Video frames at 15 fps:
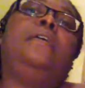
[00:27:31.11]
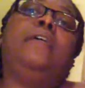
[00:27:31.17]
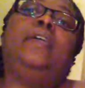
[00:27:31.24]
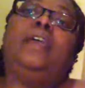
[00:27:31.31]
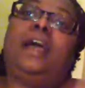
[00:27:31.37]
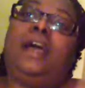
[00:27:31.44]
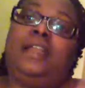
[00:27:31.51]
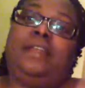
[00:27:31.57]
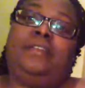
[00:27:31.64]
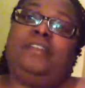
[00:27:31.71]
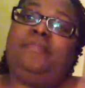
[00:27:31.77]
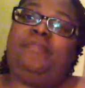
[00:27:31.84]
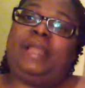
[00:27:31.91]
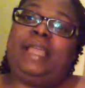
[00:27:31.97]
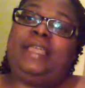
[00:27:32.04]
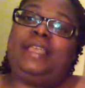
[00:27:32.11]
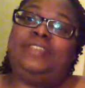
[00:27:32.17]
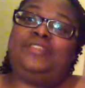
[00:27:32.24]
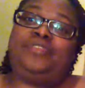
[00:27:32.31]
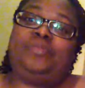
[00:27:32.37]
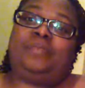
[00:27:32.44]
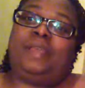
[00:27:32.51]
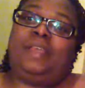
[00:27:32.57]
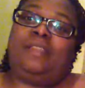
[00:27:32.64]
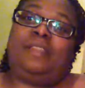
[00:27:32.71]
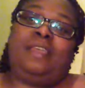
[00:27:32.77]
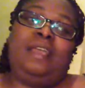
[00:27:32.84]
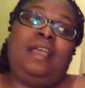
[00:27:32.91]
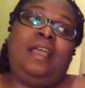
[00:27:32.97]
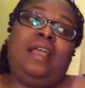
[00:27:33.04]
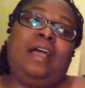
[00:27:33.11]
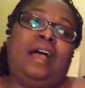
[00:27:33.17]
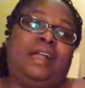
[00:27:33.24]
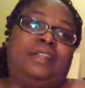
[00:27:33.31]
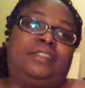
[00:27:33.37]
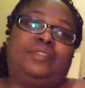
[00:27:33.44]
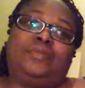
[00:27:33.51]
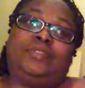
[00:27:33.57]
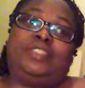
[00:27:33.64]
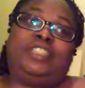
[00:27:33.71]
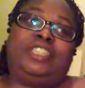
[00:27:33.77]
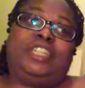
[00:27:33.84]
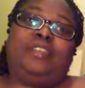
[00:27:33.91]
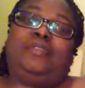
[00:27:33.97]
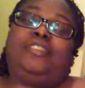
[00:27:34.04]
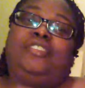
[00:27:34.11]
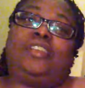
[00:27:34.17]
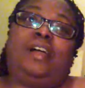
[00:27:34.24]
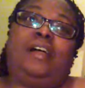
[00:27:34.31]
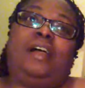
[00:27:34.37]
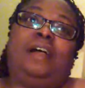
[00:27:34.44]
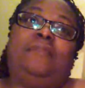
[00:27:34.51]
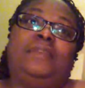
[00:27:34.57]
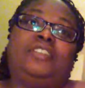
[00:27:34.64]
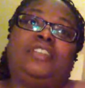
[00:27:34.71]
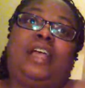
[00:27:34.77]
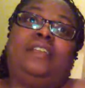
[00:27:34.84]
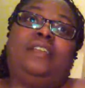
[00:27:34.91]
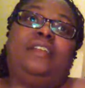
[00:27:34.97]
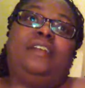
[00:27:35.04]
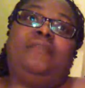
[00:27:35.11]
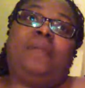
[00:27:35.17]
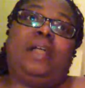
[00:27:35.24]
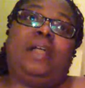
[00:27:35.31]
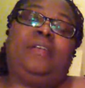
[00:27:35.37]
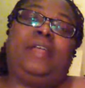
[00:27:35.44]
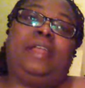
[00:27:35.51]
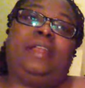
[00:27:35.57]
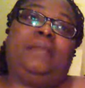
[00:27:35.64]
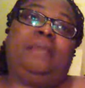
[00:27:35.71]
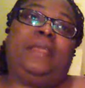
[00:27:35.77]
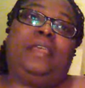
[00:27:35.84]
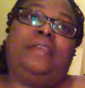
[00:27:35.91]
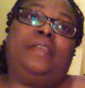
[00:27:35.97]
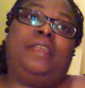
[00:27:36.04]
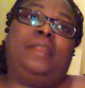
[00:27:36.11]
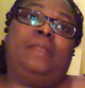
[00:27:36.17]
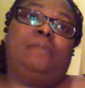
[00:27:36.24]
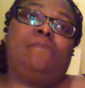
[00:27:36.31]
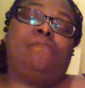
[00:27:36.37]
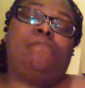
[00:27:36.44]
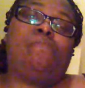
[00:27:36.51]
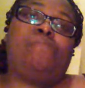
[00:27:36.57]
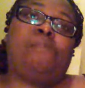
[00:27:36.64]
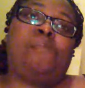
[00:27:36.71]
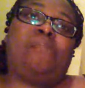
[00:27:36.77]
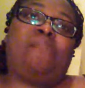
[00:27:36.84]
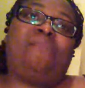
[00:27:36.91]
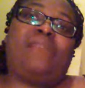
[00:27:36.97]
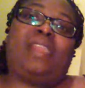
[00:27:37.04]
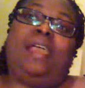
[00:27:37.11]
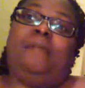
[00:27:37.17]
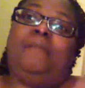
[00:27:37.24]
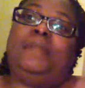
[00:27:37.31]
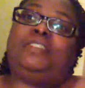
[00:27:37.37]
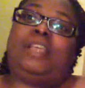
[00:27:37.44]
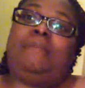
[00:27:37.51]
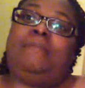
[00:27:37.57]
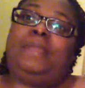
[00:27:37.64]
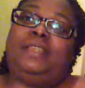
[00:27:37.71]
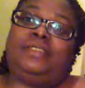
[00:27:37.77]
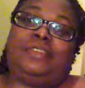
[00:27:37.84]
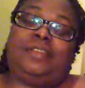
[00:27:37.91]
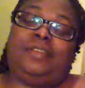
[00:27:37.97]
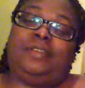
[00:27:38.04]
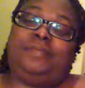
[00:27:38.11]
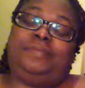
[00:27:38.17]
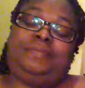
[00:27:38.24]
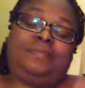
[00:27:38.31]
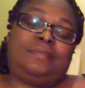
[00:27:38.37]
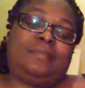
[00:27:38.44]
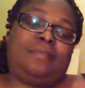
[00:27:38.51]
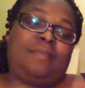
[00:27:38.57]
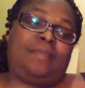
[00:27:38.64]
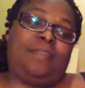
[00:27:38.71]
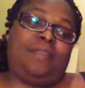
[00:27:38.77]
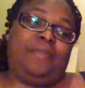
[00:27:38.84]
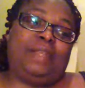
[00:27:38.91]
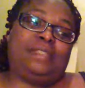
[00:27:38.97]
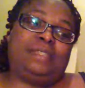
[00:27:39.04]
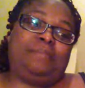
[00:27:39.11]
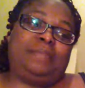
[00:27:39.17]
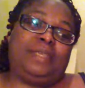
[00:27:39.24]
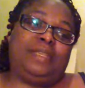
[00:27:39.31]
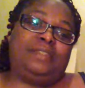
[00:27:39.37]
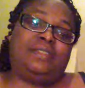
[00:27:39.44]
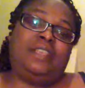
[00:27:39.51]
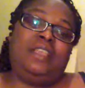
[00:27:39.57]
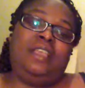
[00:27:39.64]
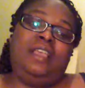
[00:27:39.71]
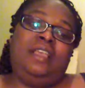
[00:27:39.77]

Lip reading: in honor of Black History Month, I just want to share with y'all how much I love my Granny Mary, how much I miss her. Rest in peace.